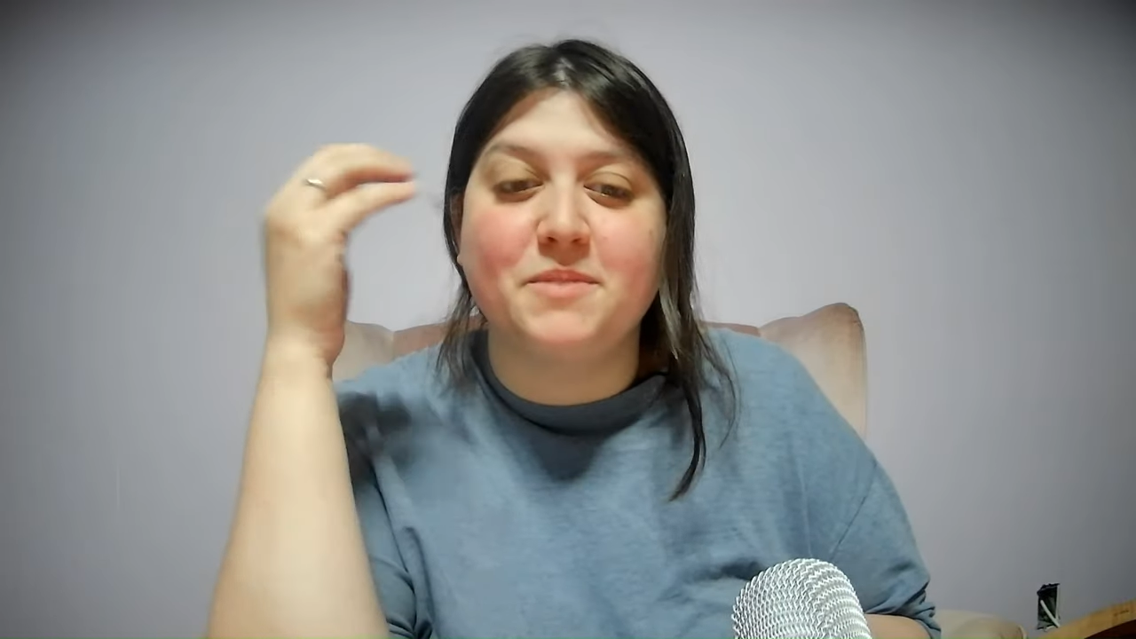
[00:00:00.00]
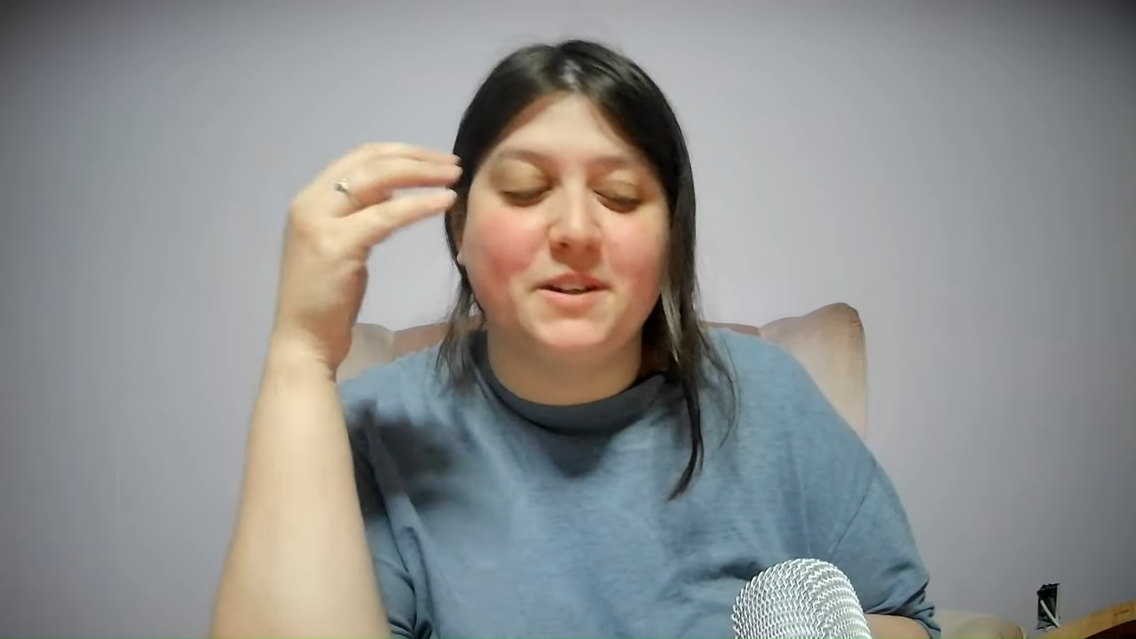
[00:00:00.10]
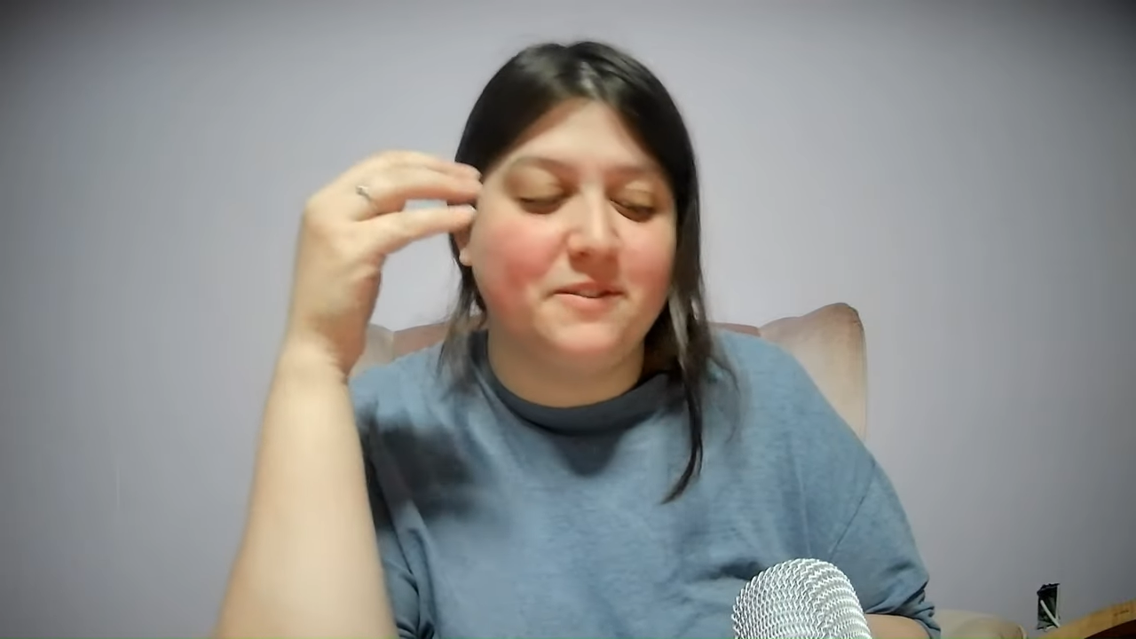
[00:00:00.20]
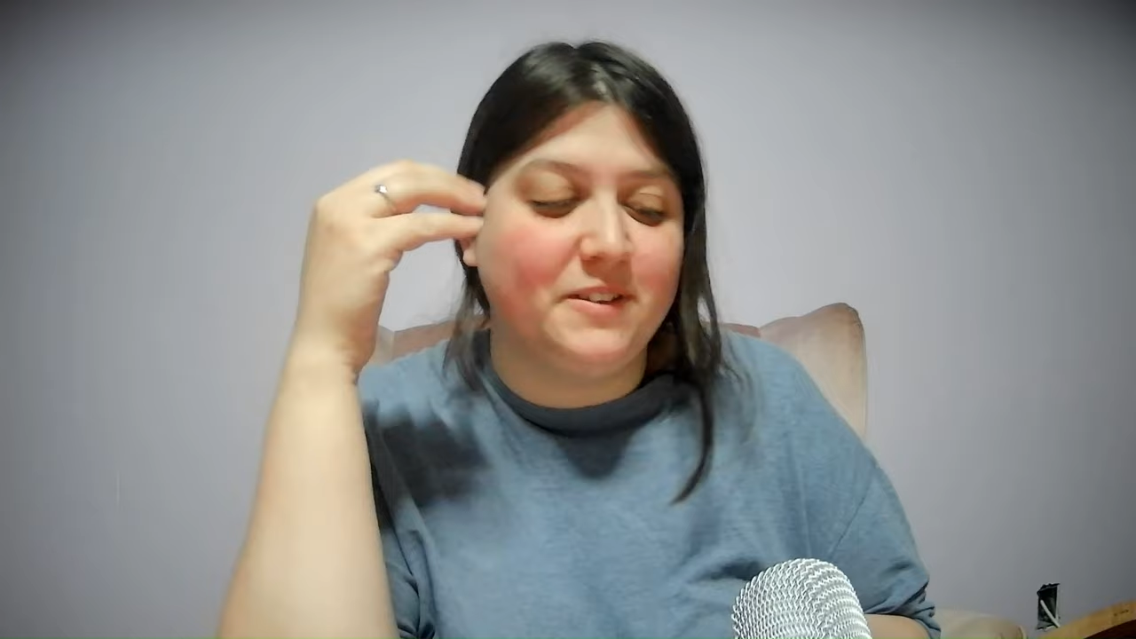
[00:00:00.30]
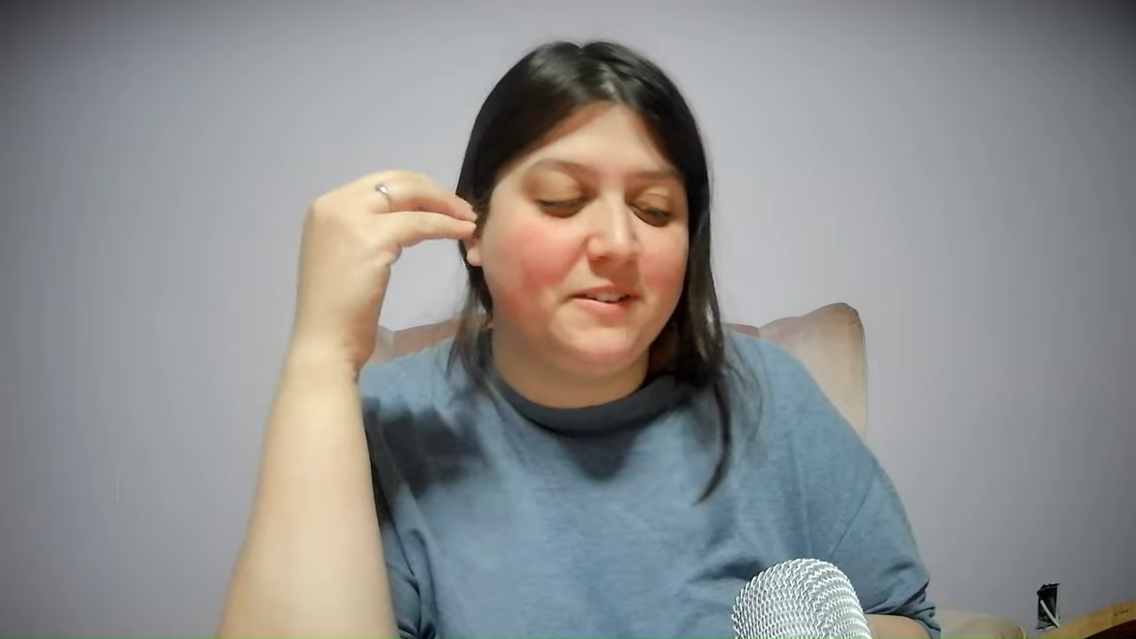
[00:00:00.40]
but
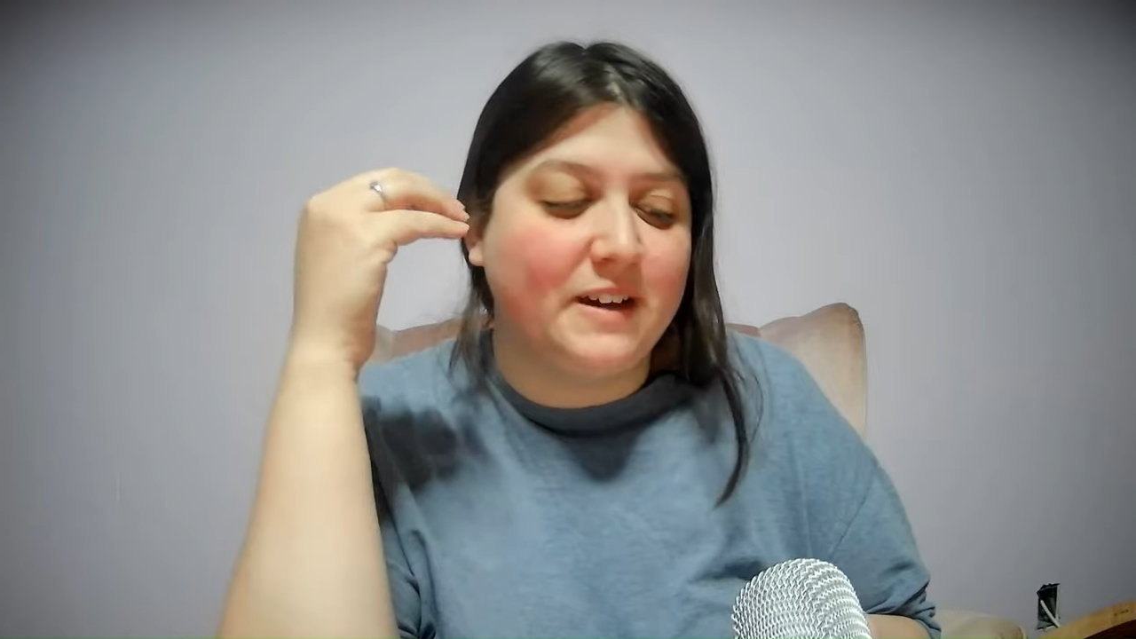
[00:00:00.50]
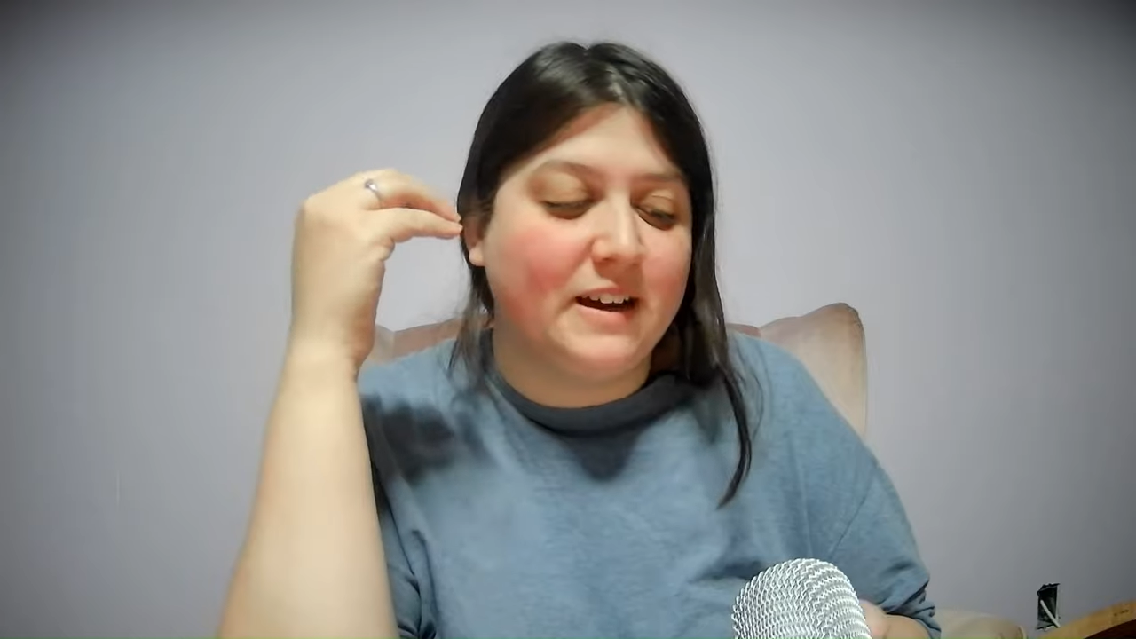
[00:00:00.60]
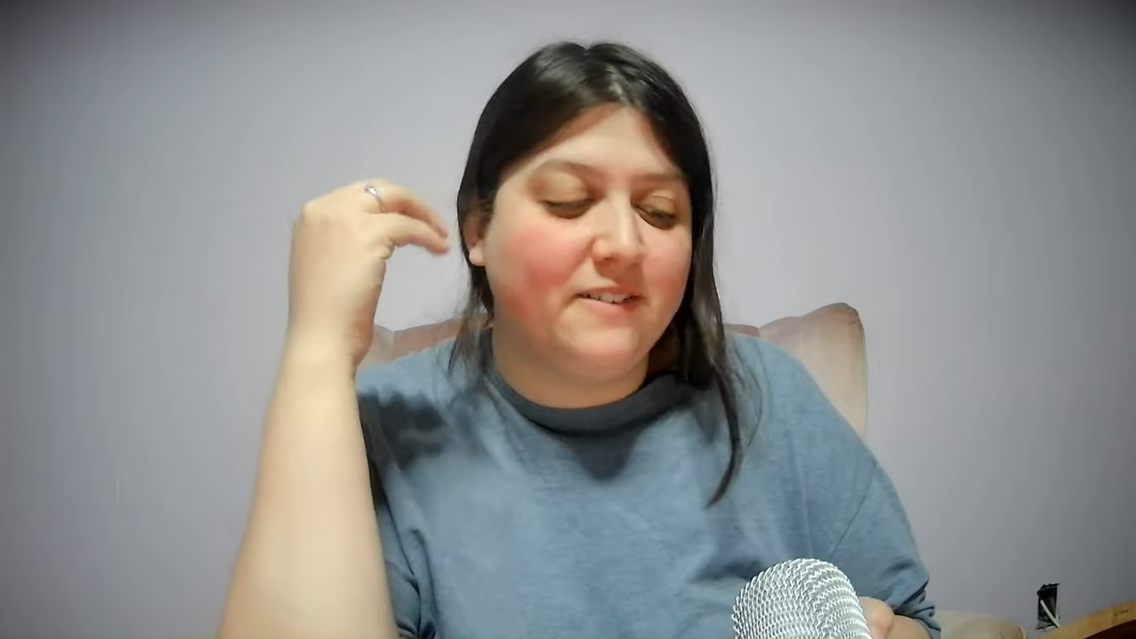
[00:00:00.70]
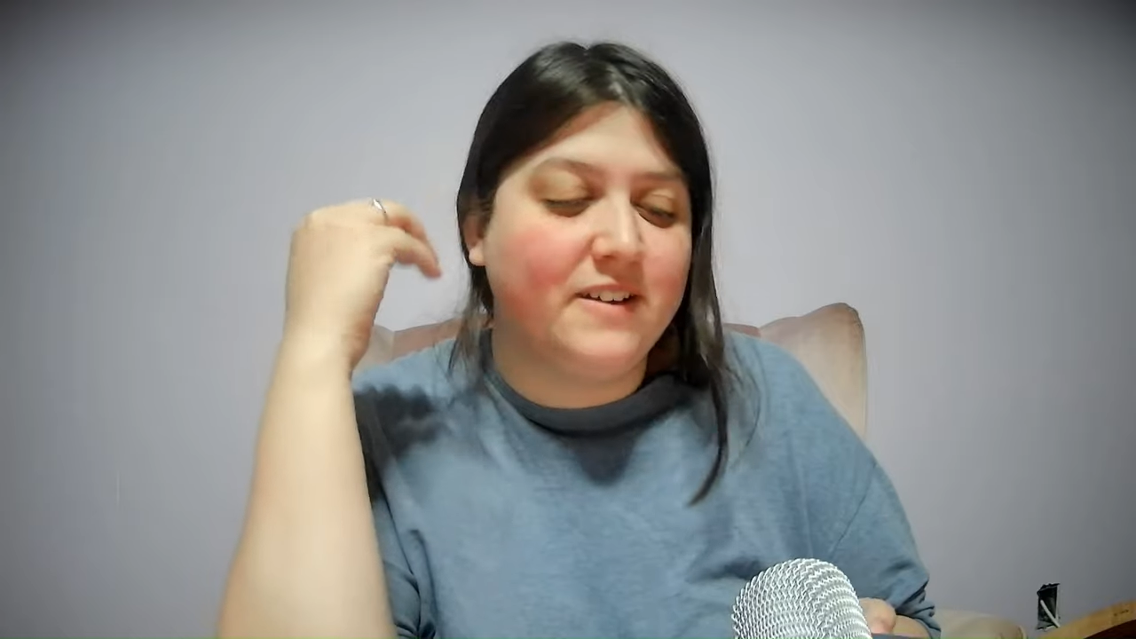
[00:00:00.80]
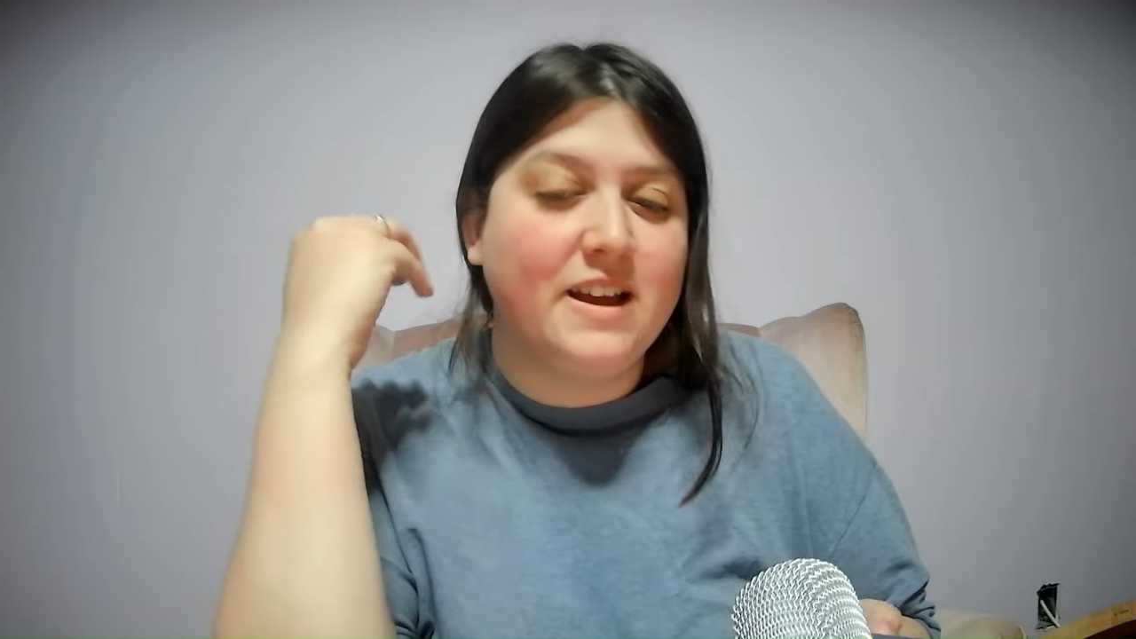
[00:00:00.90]
if you
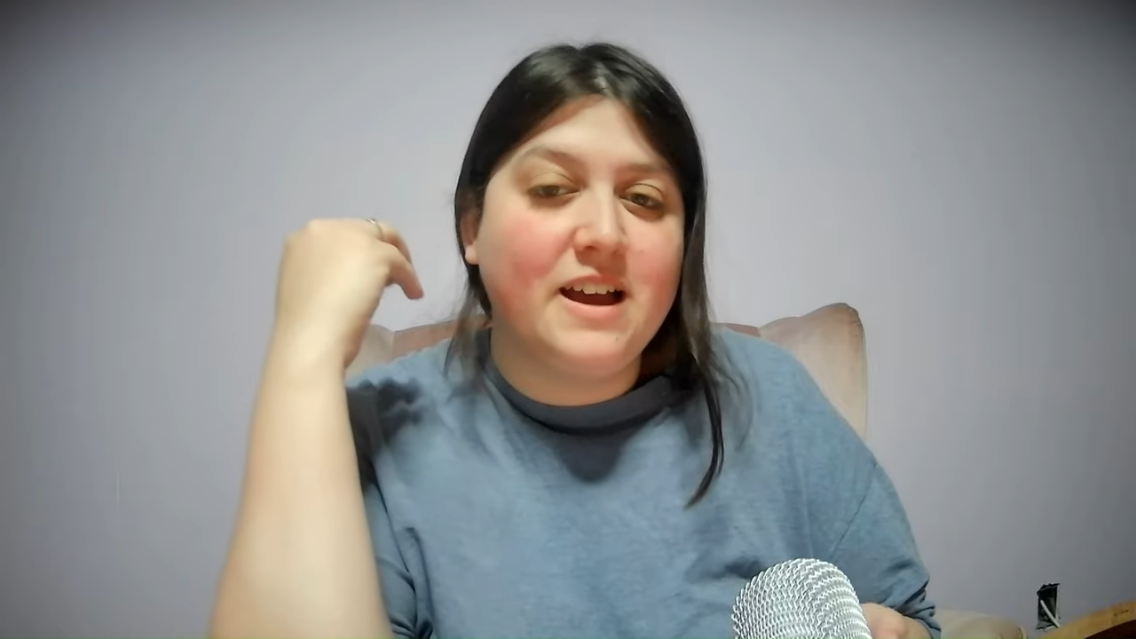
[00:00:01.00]
have,